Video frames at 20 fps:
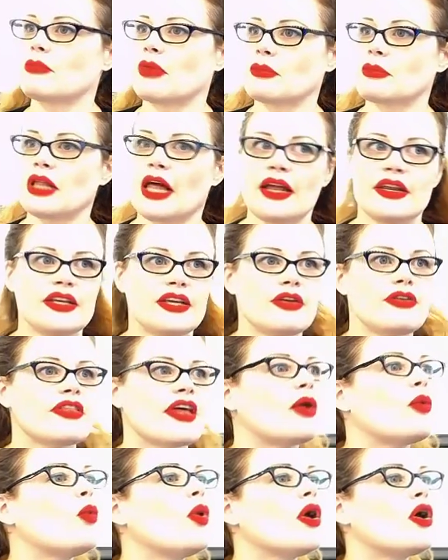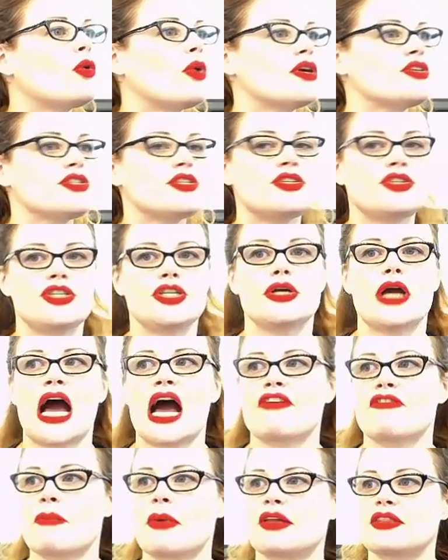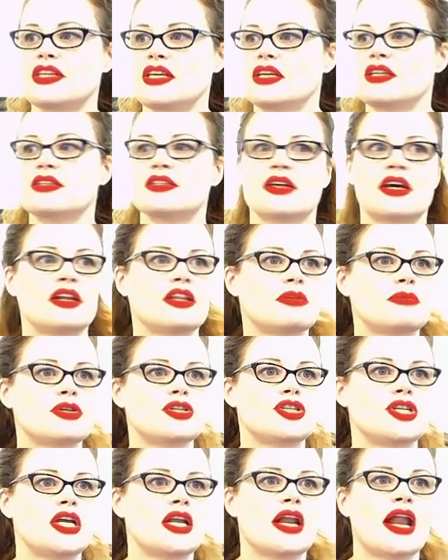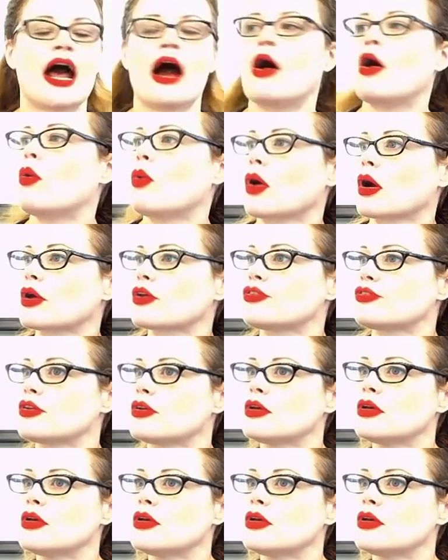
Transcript: I'm glad to hear that. What questions do you have about the inside of the machine and how it works?